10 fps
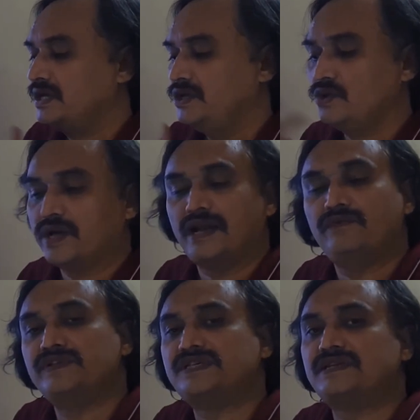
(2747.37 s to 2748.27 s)
You can
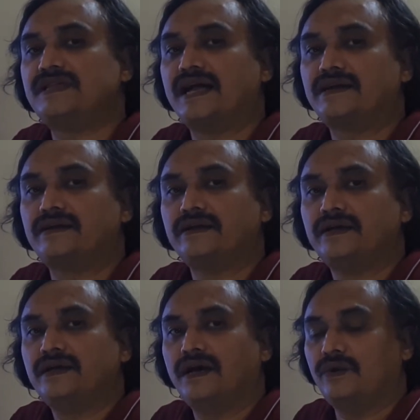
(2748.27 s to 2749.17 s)
visit
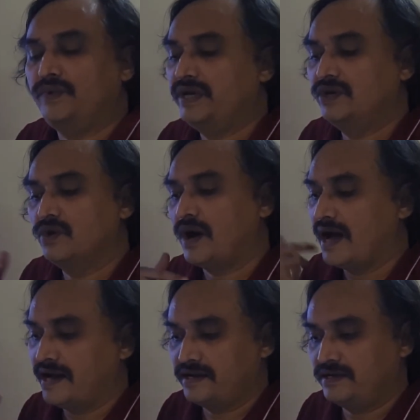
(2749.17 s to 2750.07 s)
that video
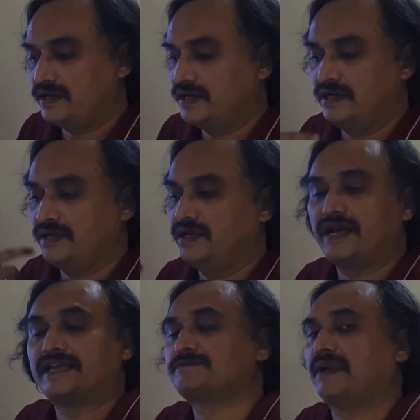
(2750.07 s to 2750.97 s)
and it
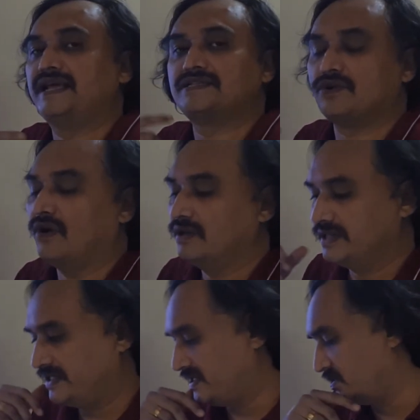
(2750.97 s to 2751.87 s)
explains all
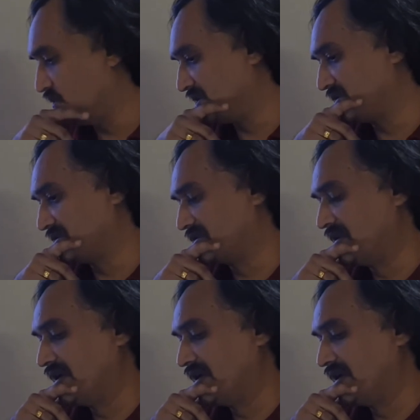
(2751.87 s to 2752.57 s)
these situations.